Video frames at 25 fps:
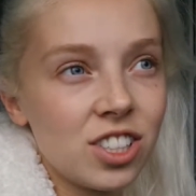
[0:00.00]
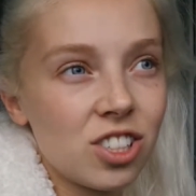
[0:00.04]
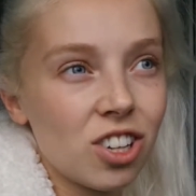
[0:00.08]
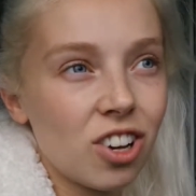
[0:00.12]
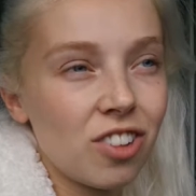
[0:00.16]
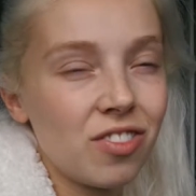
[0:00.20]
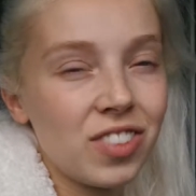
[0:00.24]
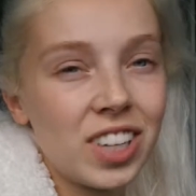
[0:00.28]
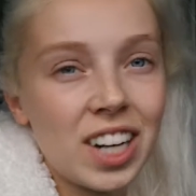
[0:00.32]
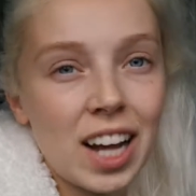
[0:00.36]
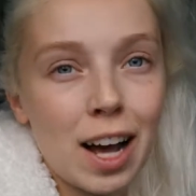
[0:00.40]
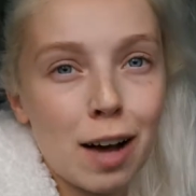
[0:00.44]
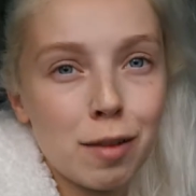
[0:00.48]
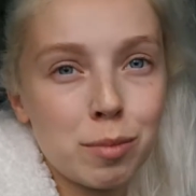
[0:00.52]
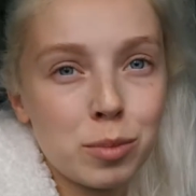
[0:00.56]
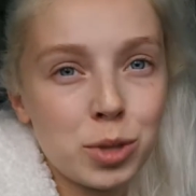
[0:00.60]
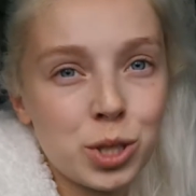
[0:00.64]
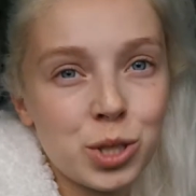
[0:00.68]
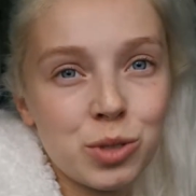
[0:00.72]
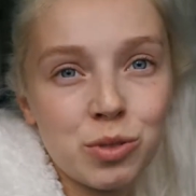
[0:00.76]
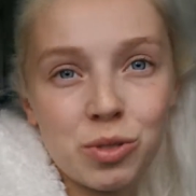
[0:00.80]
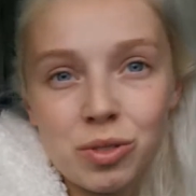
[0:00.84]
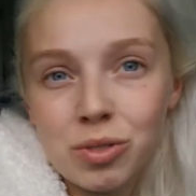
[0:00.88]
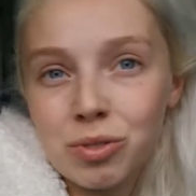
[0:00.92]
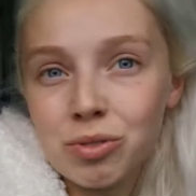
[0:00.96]
don't really have
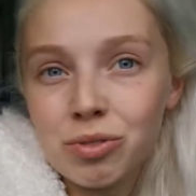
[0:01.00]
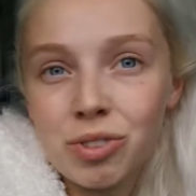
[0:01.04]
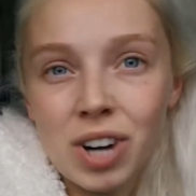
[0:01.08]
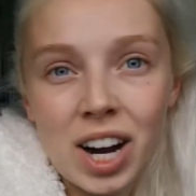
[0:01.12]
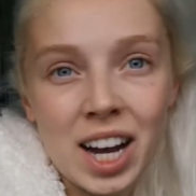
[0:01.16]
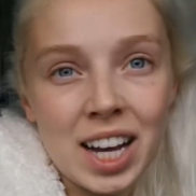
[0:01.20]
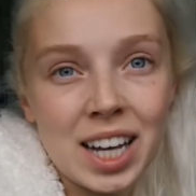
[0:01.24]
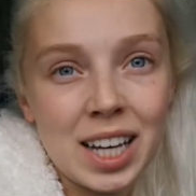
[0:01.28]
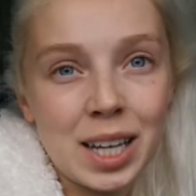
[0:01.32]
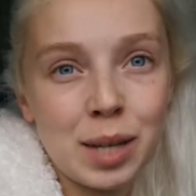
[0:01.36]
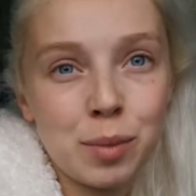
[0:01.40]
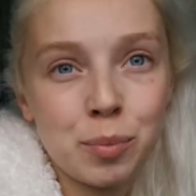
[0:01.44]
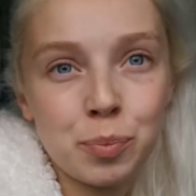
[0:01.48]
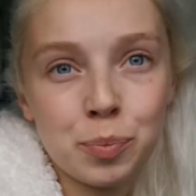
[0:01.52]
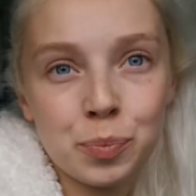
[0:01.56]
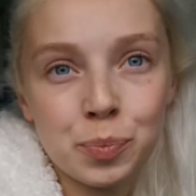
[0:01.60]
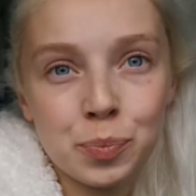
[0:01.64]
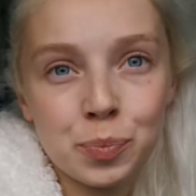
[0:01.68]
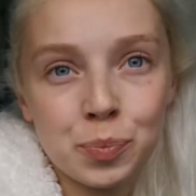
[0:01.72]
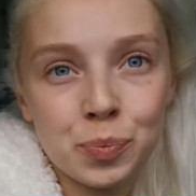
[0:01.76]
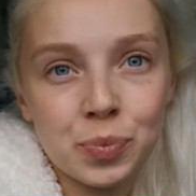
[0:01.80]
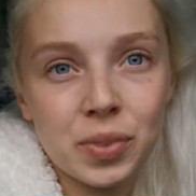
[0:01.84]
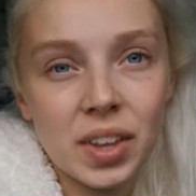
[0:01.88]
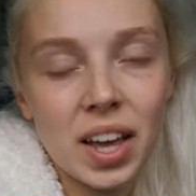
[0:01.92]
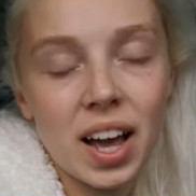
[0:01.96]
much of a frame,
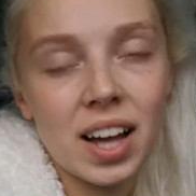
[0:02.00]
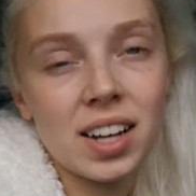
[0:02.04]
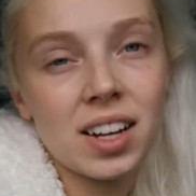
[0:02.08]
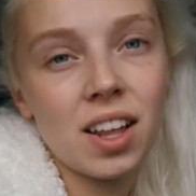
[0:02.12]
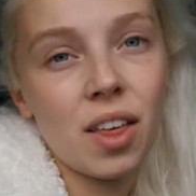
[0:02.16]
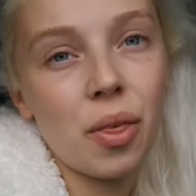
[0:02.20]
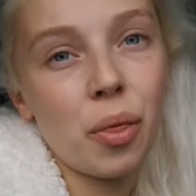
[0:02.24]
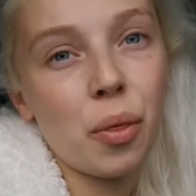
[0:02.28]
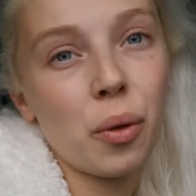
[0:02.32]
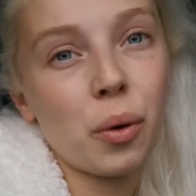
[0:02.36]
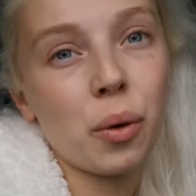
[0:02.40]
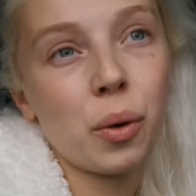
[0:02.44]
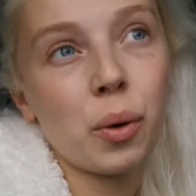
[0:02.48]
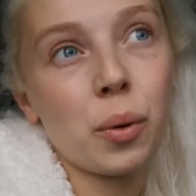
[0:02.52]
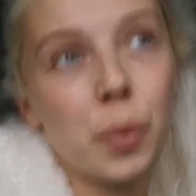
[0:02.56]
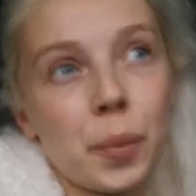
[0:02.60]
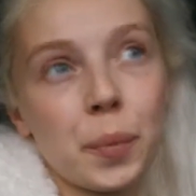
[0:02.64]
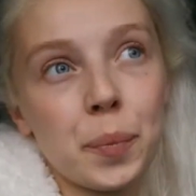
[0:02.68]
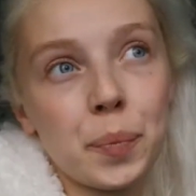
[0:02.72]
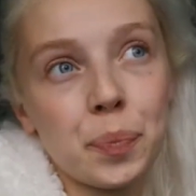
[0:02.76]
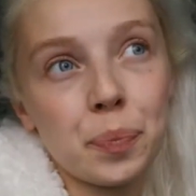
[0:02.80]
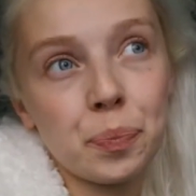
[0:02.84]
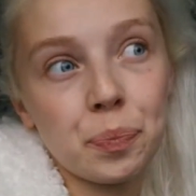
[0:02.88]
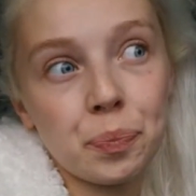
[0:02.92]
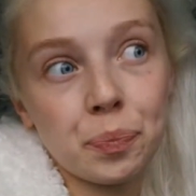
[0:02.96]
and I
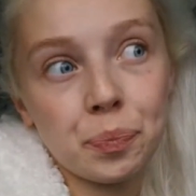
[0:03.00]
thought,